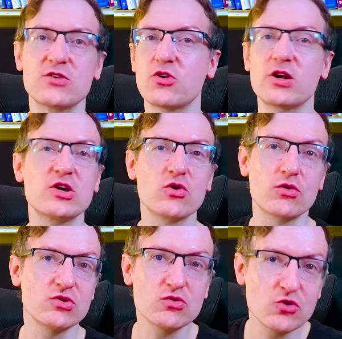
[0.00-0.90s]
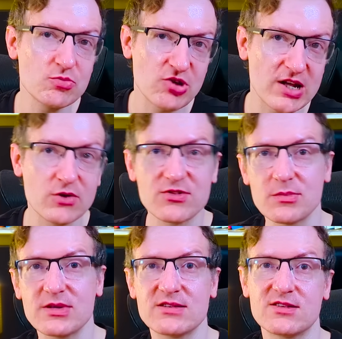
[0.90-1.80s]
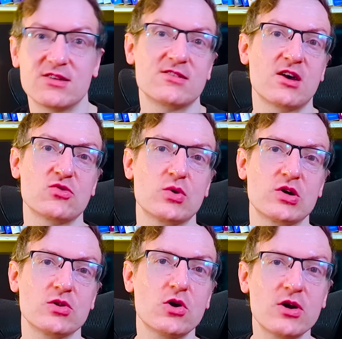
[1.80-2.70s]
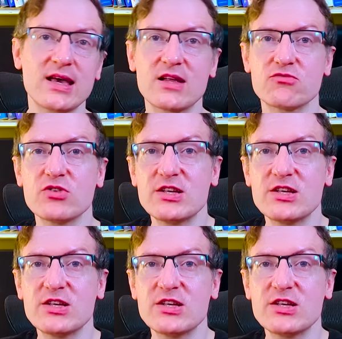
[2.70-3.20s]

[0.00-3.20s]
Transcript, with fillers: Starting your own YouTube channel simply to discuss what you're learning and